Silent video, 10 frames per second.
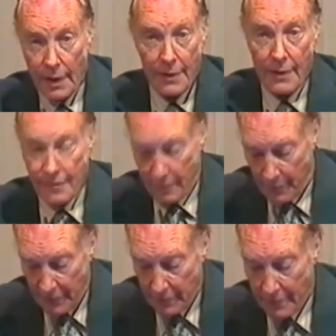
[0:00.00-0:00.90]
and I
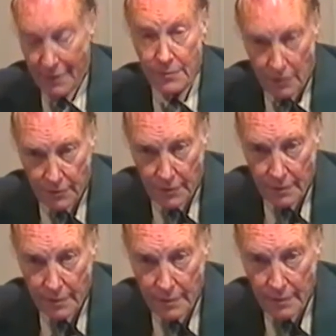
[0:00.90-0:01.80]
suppose
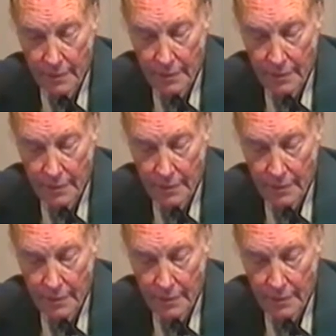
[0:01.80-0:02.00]
androgynous.